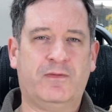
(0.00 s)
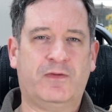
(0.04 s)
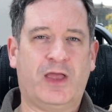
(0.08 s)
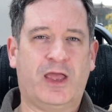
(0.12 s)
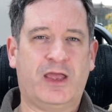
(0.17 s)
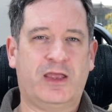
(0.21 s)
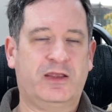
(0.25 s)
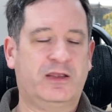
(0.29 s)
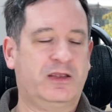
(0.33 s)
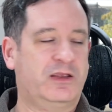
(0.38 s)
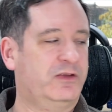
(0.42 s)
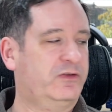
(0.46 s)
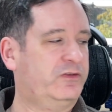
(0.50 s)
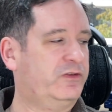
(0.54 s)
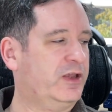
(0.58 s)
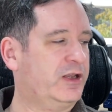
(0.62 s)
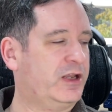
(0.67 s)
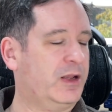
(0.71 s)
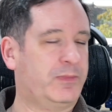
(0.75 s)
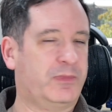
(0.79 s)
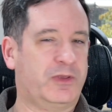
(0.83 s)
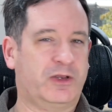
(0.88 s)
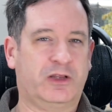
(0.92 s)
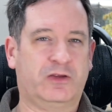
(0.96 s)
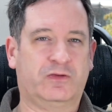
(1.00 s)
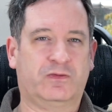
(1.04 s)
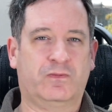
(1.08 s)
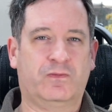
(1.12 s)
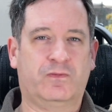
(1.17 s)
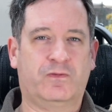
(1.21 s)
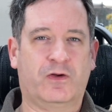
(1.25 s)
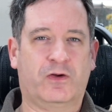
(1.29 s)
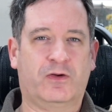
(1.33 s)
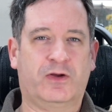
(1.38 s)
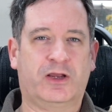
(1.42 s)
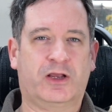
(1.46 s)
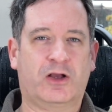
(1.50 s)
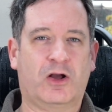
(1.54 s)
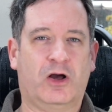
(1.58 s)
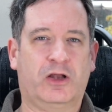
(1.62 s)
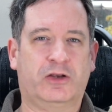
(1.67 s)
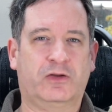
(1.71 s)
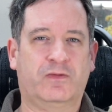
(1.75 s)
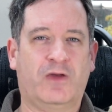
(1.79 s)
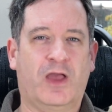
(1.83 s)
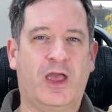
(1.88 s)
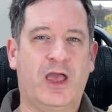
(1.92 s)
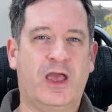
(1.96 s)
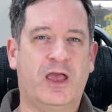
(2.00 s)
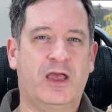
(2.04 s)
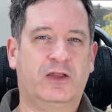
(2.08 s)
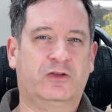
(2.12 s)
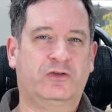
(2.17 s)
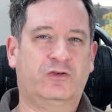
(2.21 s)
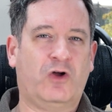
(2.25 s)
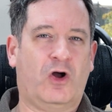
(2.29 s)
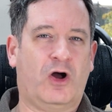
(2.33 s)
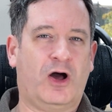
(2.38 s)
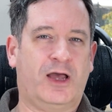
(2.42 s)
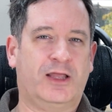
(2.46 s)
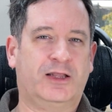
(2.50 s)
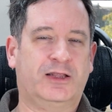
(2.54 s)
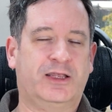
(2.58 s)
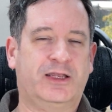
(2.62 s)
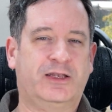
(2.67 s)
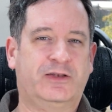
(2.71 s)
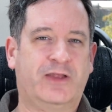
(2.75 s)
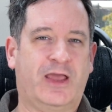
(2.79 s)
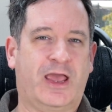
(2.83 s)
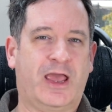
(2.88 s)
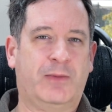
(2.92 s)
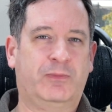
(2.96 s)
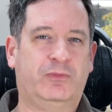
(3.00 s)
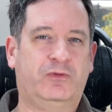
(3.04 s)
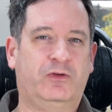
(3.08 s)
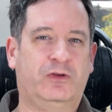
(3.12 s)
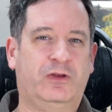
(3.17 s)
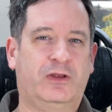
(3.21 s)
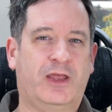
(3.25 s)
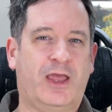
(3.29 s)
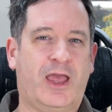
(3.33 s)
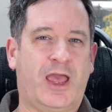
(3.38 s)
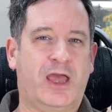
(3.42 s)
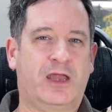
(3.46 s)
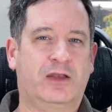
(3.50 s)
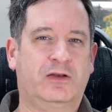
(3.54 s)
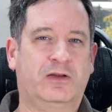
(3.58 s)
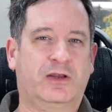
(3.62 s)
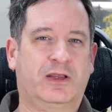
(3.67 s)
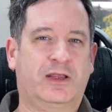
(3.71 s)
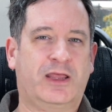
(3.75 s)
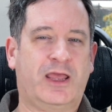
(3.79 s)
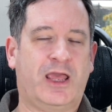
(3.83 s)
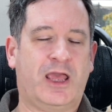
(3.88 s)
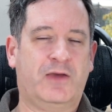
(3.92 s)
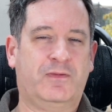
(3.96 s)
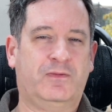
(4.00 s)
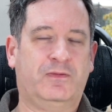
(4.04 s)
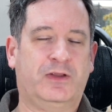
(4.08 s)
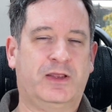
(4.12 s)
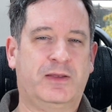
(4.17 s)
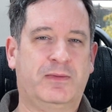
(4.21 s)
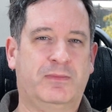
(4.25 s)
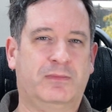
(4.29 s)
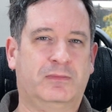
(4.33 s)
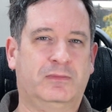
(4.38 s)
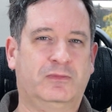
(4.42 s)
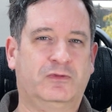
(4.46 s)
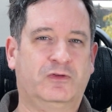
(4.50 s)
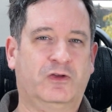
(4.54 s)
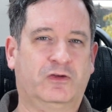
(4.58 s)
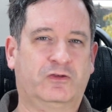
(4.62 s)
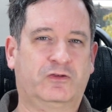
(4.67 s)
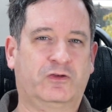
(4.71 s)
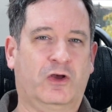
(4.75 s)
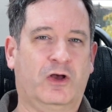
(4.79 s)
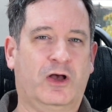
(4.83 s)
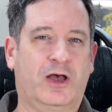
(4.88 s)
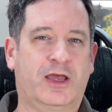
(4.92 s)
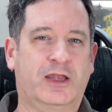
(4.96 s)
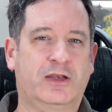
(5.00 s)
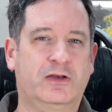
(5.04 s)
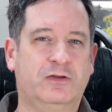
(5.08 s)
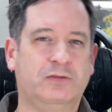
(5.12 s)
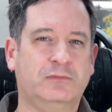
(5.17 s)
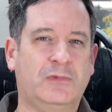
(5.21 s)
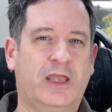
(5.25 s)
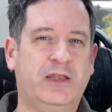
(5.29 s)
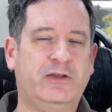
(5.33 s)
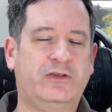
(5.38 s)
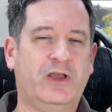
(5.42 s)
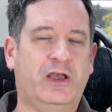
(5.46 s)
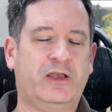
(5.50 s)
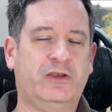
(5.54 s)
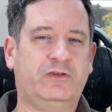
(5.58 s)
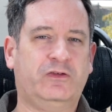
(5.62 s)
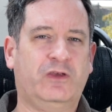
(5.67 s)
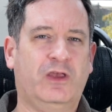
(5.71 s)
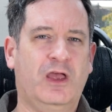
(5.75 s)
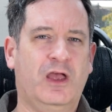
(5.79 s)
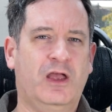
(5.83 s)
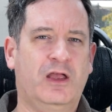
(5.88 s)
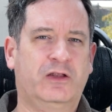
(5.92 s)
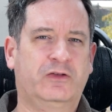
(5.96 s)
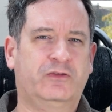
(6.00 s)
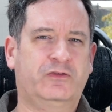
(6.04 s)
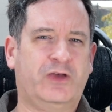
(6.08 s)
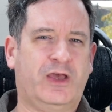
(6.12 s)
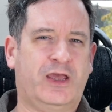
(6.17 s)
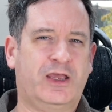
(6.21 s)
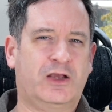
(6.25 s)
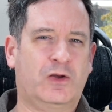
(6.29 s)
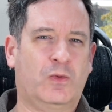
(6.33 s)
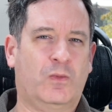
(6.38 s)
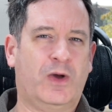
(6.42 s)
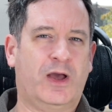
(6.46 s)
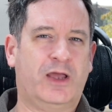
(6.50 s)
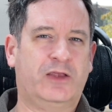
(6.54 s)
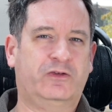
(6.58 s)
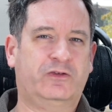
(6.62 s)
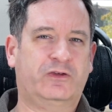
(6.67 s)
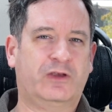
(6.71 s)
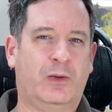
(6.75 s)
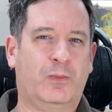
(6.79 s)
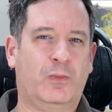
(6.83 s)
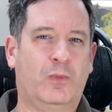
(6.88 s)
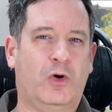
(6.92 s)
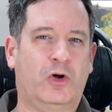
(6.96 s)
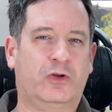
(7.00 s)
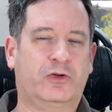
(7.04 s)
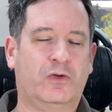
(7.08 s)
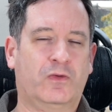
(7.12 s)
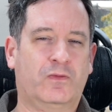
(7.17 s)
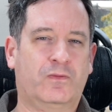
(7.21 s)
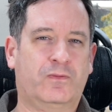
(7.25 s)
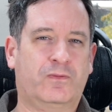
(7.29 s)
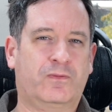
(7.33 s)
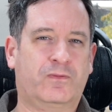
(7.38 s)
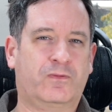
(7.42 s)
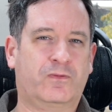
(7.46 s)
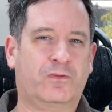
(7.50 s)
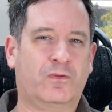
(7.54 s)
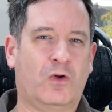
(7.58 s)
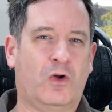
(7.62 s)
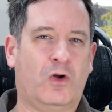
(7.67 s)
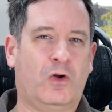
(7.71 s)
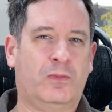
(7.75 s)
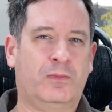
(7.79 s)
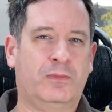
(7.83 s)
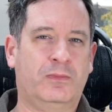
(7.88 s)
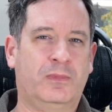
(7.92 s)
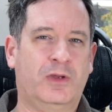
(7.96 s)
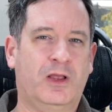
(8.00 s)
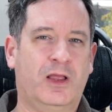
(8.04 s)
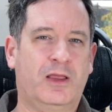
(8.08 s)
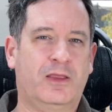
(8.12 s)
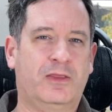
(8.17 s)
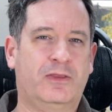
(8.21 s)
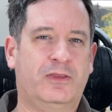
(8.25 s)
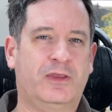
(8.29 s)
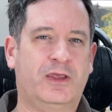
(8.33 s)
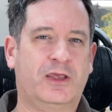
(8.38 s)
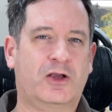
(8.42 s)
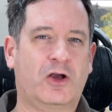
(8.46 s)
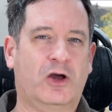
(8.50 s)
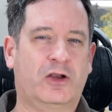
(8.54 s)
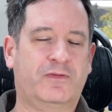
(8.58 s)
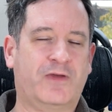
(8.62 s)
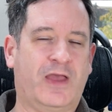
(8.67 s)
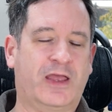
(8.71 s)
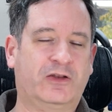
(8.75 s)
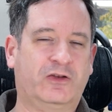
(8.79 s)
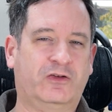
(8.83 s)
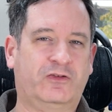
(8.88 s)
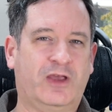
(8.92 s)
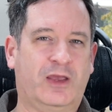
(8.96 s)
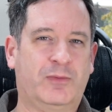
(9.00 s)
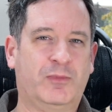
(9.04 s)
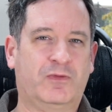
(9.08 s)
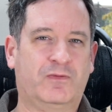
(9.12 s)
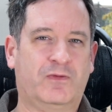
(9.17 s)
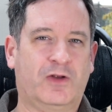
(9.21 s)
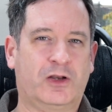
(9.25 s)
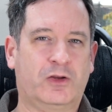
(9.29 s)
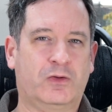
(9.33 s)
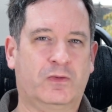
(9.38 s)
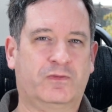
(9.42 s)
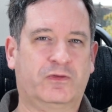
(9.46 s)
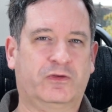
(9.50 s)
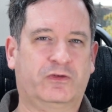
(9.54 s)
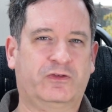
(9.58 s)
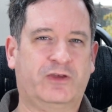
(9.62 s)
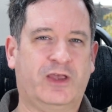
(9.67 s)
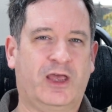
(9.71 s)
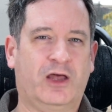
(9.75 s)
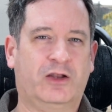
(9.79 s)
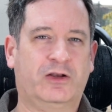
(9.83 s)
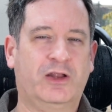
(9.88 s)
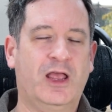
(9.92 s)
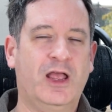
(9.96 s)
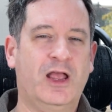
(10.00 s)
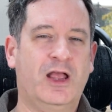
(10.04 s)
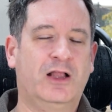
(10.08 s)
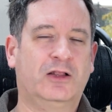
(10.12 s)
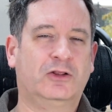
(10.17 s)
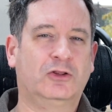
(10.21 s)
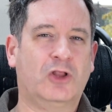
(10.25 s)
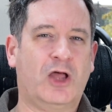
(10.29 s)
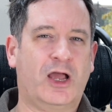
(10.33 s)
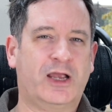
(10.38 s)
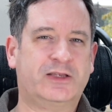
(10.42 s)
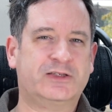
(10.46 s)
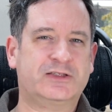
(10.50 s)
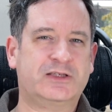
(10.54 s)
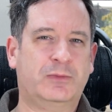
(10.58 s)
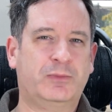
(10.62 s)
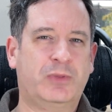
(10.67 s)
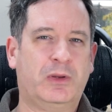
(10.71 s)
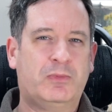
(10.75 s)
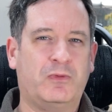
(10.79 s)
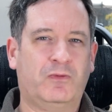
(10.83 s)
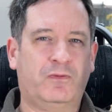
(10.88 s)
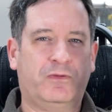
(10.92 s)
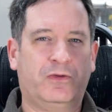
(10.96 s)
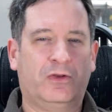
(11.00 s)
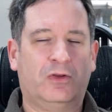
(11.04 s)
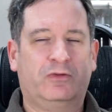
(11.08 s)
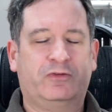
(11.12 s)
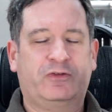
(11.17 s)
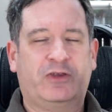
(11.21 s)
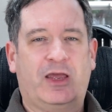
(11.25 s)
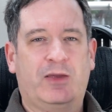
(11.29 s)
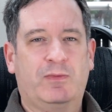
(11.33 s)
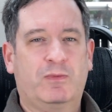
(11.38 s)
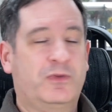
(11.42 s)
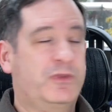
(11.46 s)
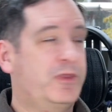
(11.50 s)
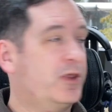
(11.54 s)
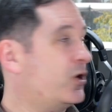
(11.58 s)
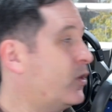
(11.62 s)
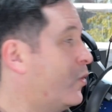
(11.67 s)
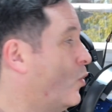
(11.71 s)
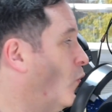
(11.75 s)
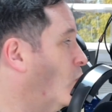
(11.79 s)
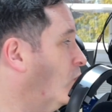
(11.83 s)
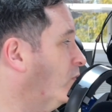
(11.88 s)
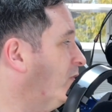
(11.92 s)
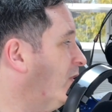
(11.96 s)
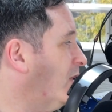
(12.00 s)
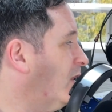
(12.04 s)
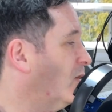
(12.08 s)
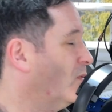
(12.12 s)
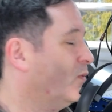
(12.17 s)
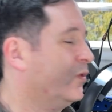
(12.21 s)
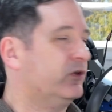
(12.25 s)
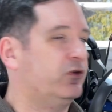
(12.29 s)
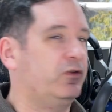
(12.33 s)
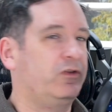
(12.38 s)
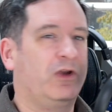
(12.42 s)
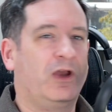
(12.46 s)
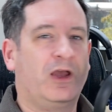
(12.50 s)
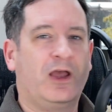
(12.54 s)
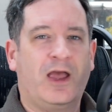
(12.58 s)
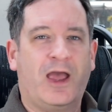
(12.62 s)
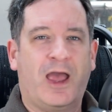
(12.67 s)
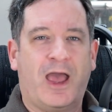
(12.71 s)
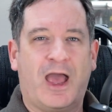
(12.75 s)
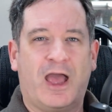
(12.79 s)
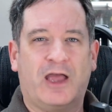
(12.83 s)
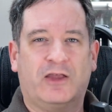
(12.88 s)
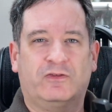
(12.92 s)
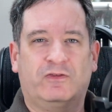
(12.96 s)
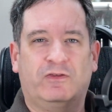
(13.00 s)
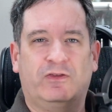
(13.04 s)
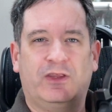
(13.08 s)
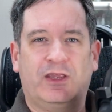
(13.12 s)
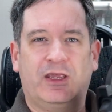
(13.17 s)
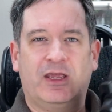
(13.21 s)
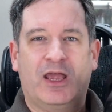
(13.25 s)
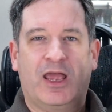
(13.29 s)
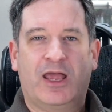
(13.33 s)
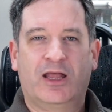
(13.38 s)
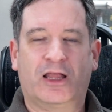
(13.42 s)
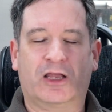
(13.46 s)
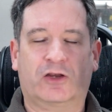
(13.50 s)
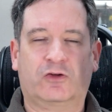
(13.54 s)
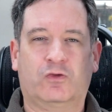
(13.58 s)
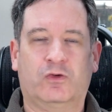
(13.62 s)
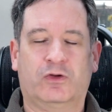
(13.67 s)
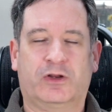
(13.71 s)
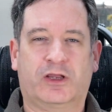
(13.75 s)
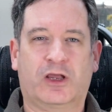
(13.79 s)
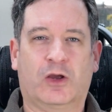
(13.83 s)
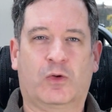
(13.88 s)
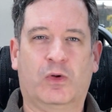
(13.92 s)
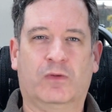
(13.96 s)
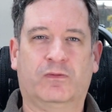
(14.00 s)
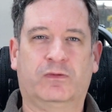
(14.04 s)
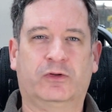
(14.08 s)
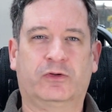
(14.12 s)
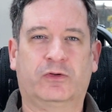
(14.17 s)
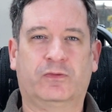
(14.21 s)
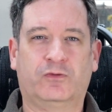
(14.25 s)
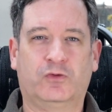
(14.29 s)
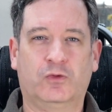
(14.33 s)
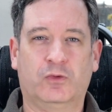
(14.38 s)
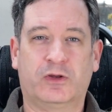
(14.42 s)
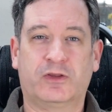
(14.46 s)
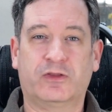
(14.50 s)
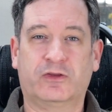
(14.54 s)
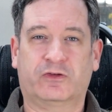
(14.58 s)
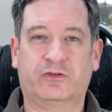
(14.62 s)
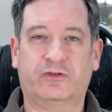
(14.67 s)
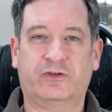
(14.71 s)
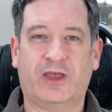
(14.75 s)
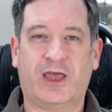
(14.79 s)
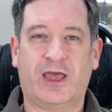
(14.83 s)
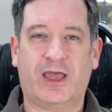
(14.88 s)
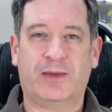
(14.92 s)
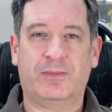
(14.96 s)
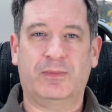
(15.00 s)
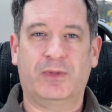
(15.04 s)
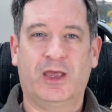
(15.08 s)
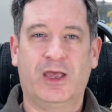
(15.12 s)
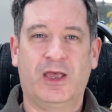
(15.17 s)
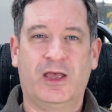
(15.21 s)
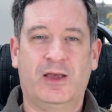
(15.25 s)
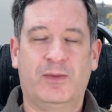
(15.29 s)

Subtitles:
a setup that is very kind of tightly damped and carefully designed. It does take away somewhat from the kind of entertainment value of the sound, like some people feel, say, with the Chord Gear, which has the electronic equivalent of doing the same.